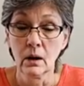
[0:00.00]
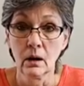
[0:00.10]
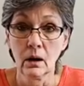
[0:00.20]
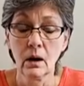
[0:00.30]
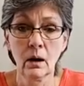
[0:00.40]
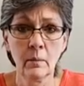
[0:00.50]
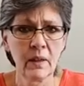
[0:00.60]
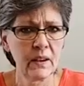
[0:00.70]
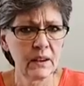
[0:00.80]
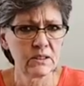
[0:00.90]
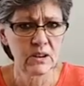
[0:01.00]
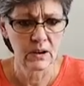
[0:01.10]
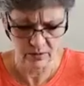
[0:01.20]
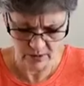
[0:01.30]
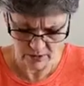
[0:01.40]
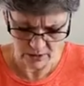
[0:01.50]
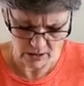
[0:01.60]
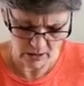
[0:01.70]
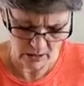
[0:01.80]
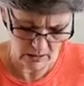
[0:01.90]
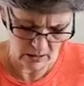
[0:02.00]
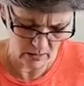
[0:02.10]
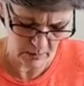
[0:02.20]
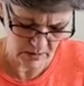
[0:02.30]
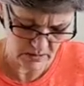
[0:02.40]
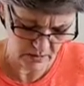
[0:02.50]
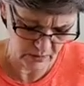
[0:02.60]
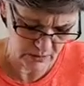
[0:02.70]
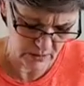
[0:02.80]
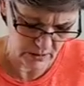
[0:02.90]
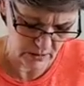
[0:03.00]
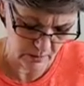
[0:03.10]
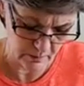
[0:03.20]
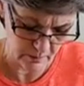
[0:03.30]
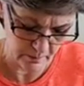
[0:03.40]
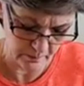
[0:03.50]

I think it's 10:59 Pacific time